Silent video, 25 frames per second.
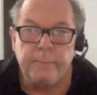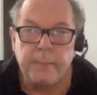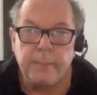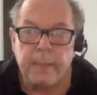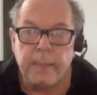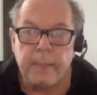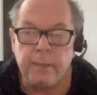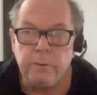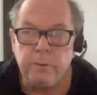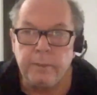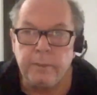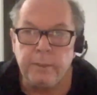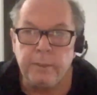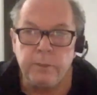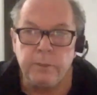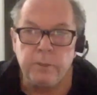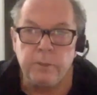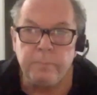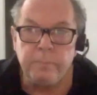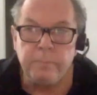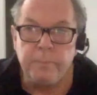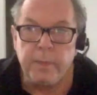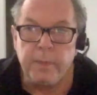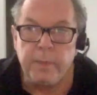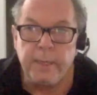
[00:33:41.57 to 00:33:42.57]
I don't think you're
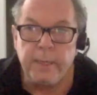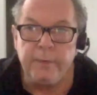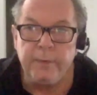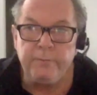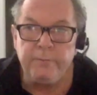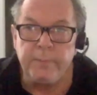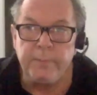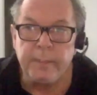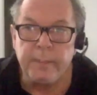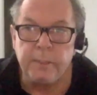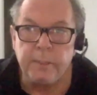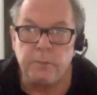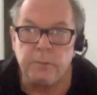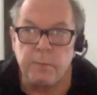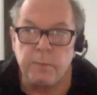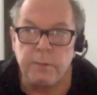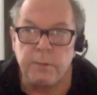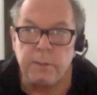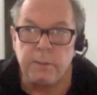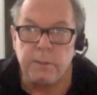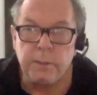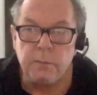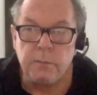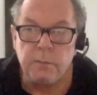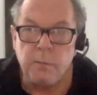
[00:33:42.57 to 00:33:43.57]
brave because once
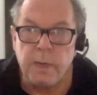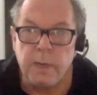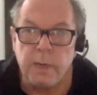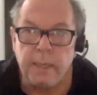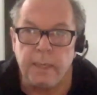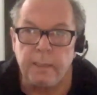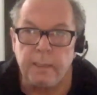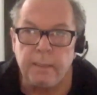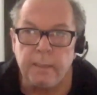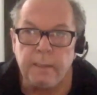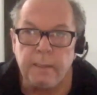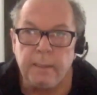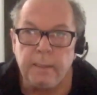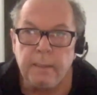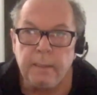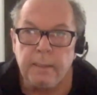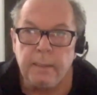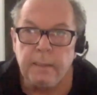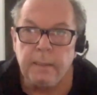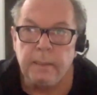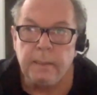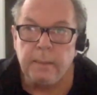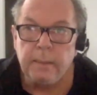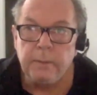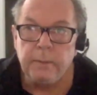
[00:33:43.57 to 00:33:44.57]
in a while
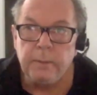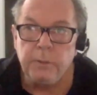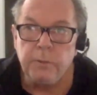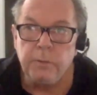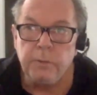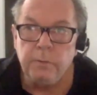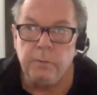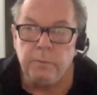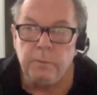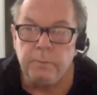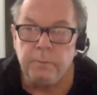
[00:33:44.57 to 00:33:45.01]
you